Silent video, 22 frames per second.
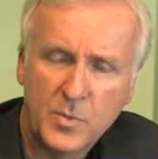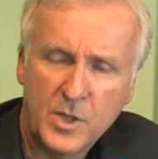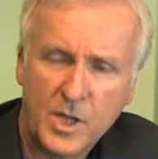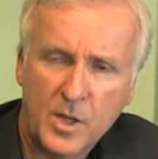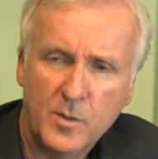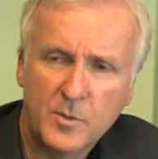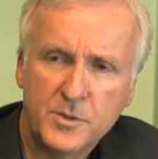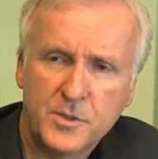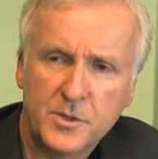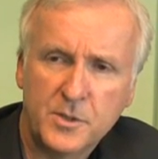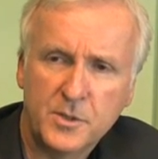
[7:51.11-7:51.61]
be
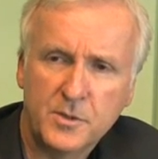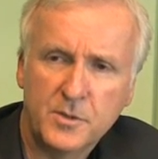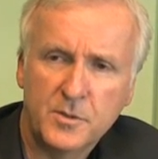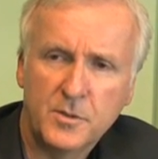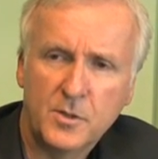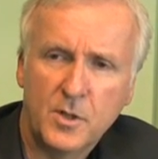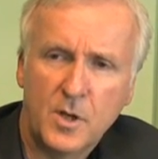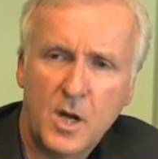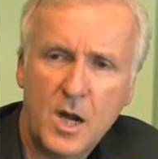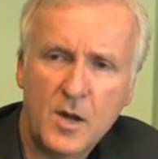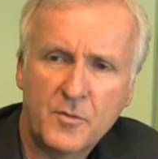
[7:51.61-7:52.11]
able
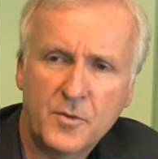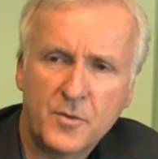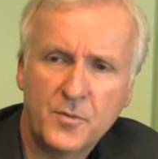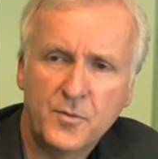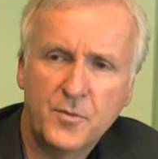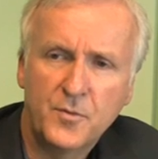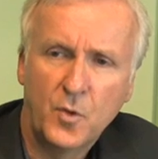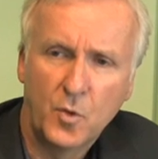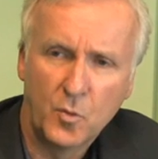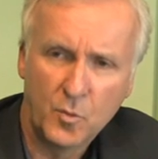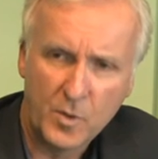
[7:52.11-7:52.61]
to offer
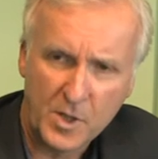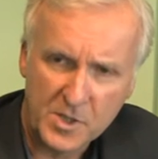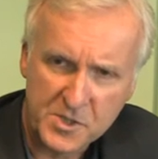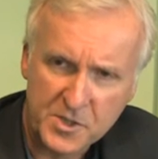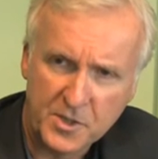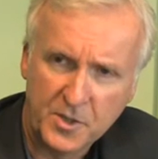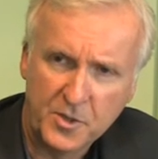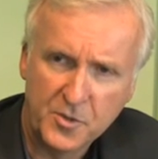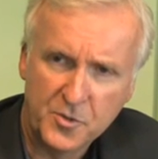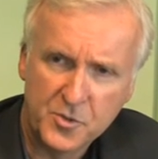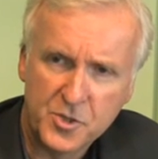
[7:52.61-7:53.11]
full
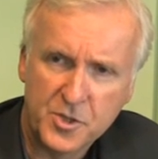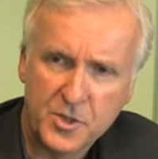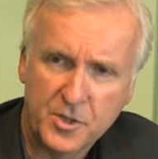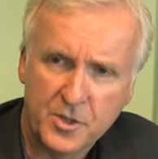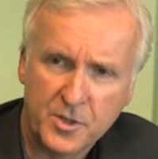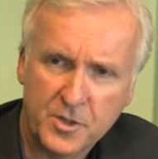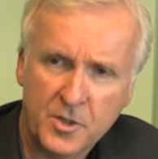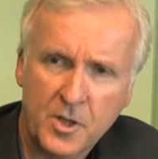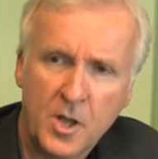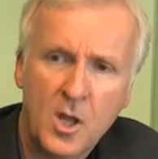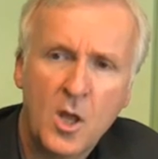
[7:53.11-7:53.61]

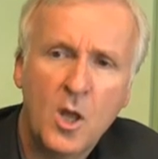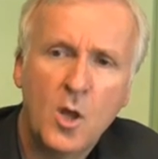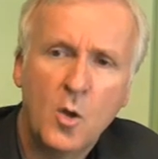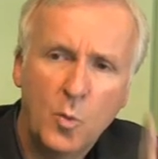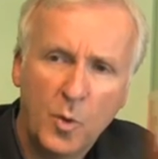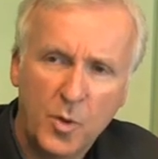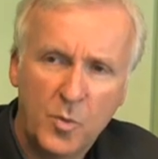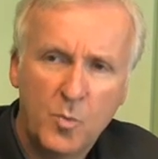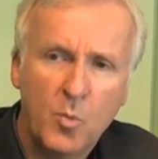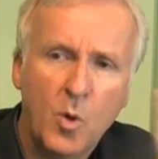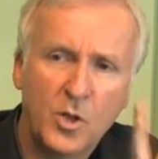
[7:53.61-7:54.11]
resolution
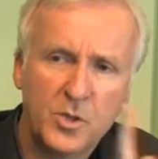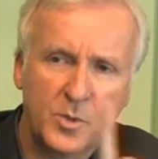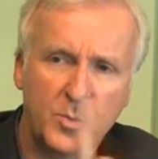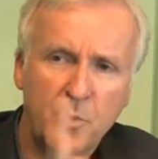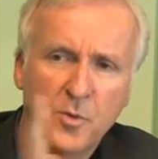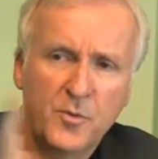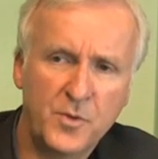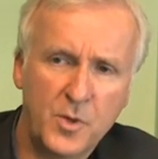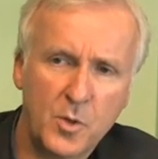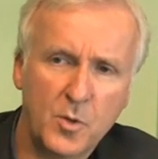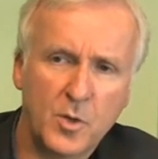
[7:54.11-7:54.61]
with
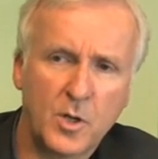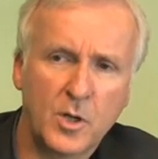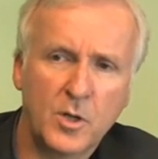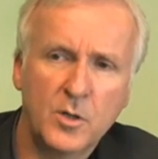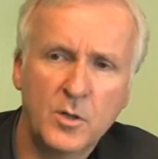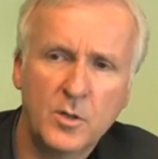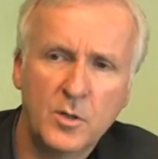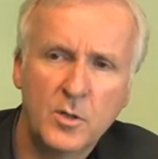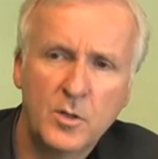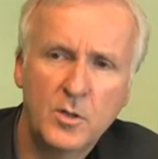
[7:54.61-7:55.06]
multiple viewer